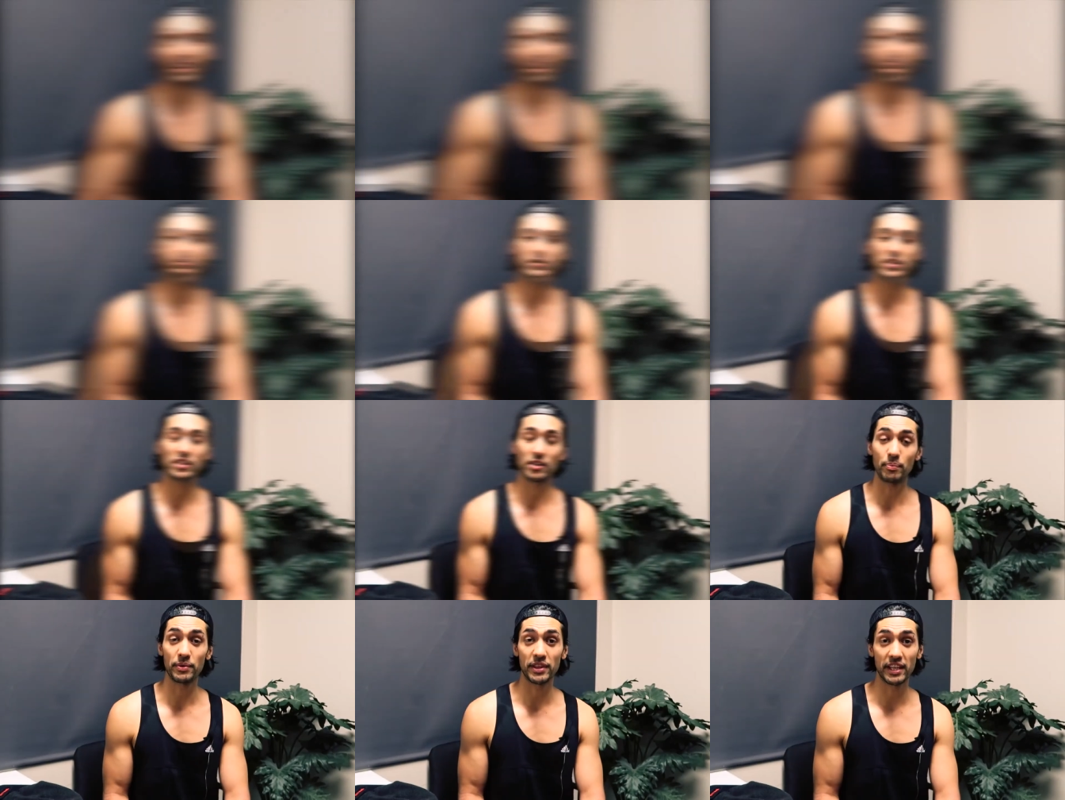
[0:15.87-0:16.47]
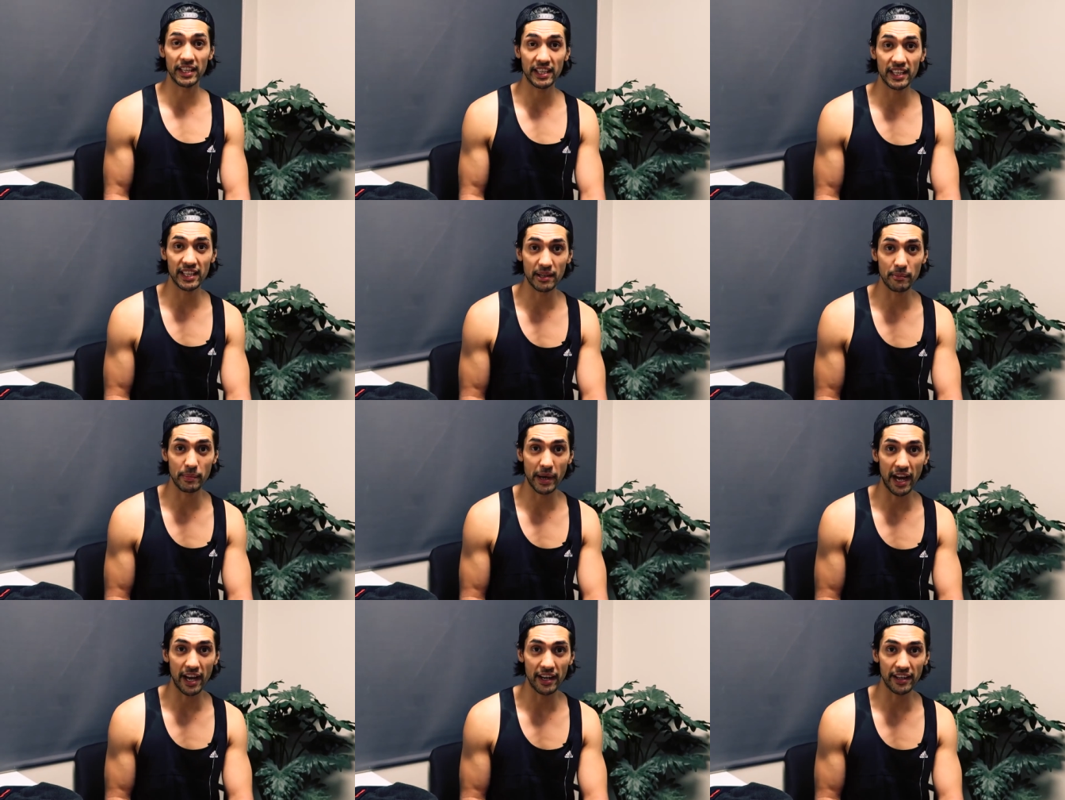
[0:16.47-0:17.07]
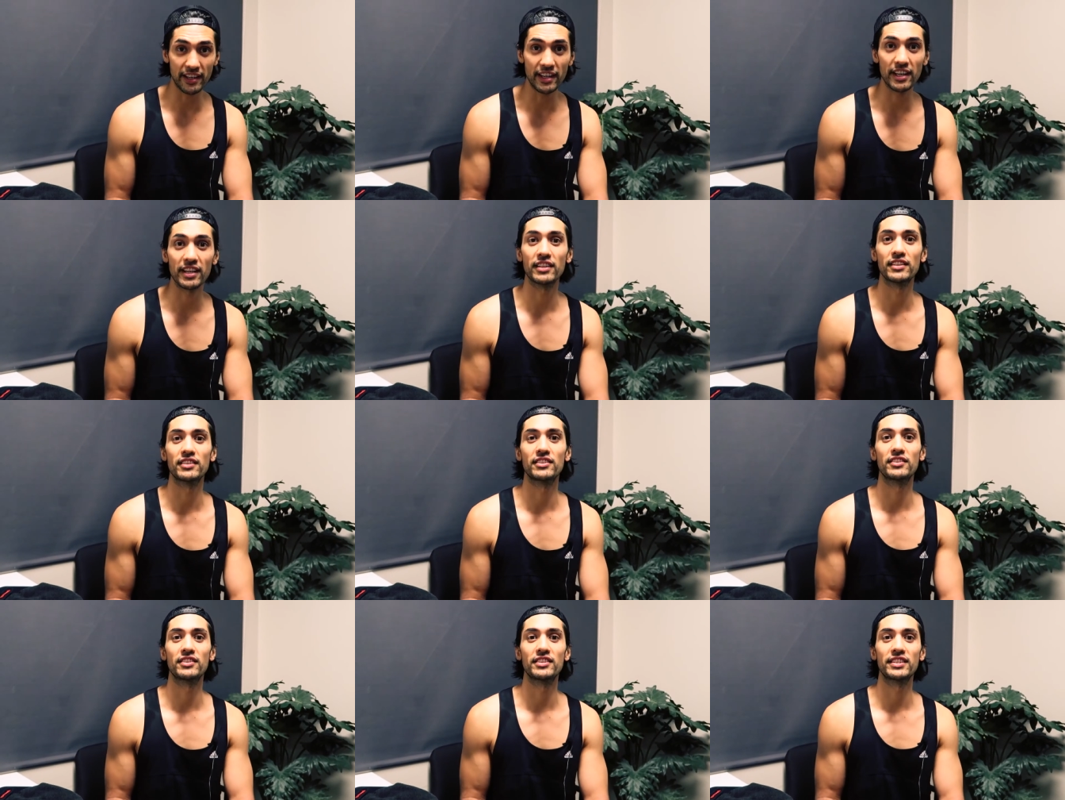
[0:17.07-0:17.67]
Um, stop thinking about it,
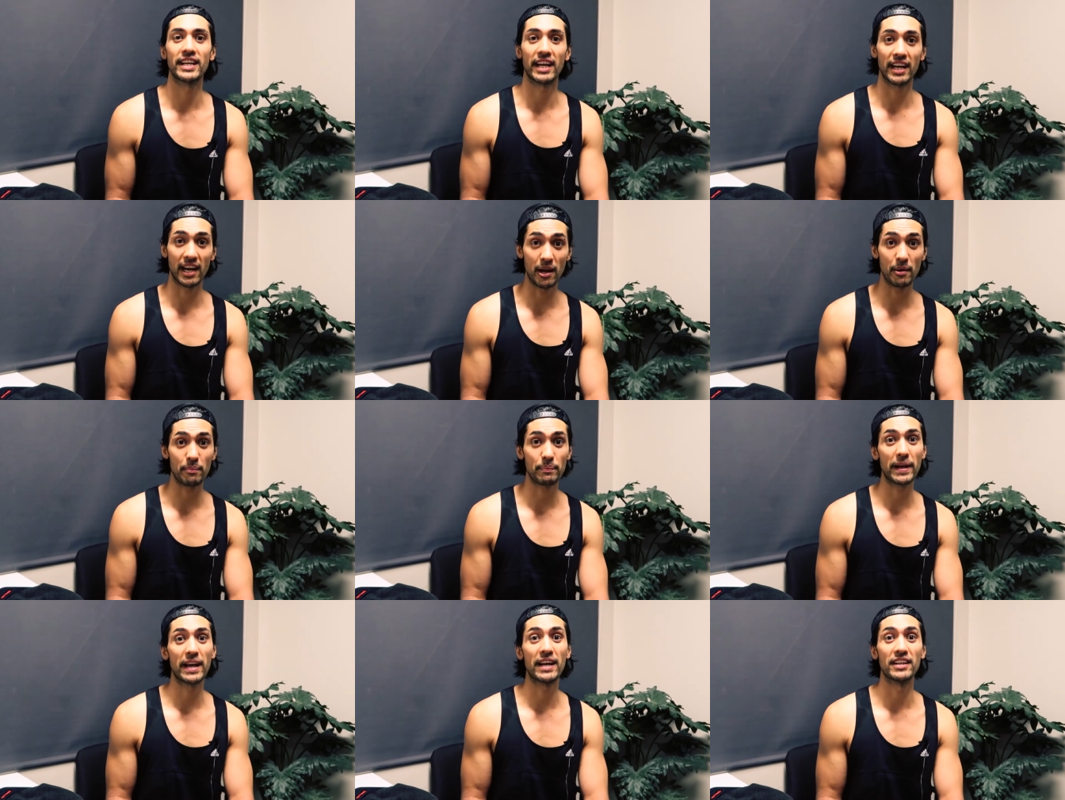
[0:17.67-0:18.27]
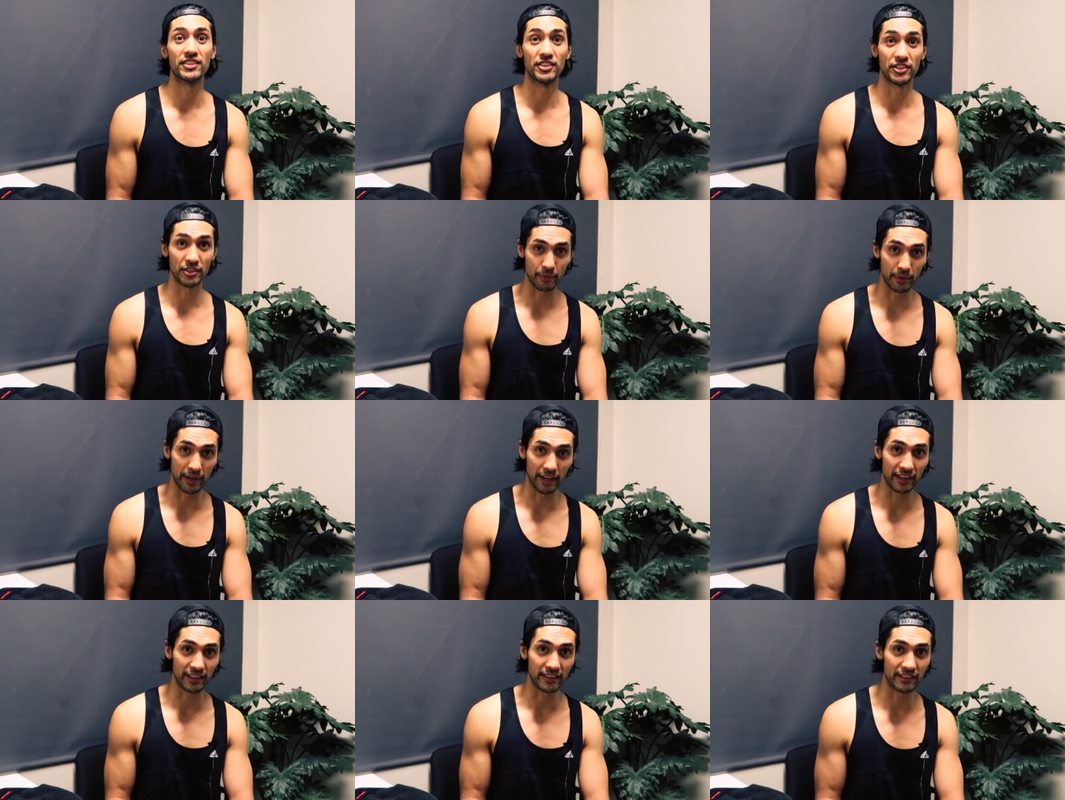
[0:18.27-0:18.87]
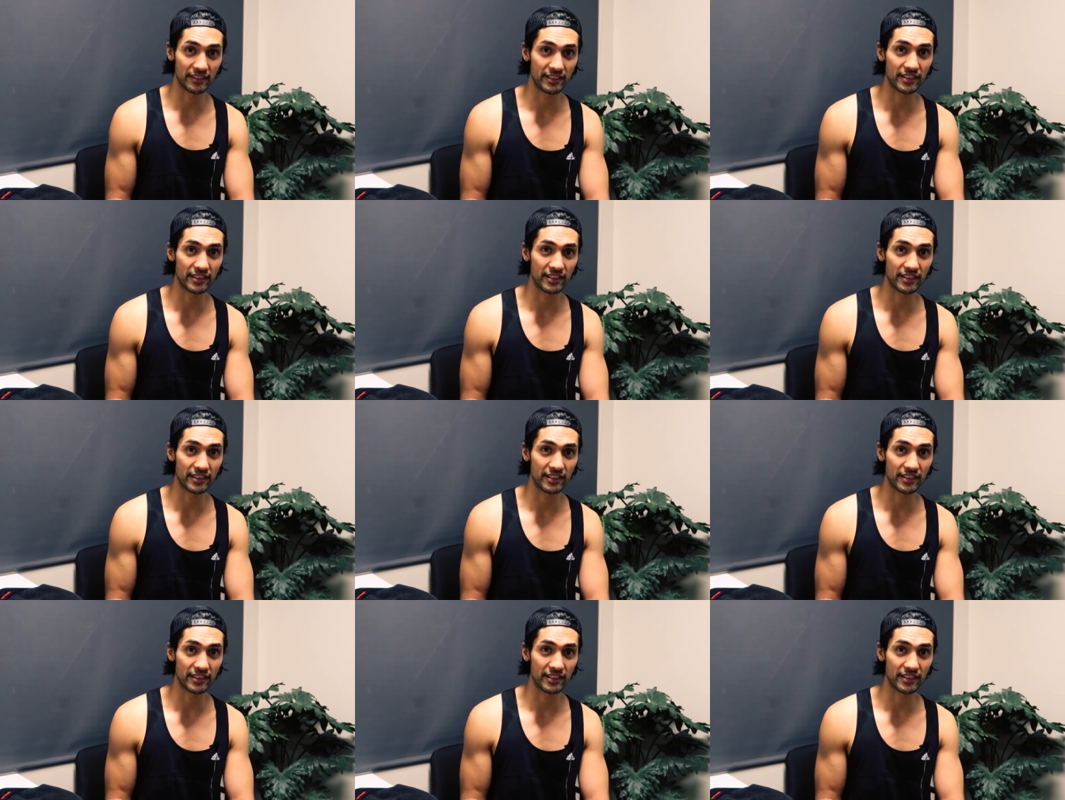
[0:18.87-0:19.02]
get up and do it.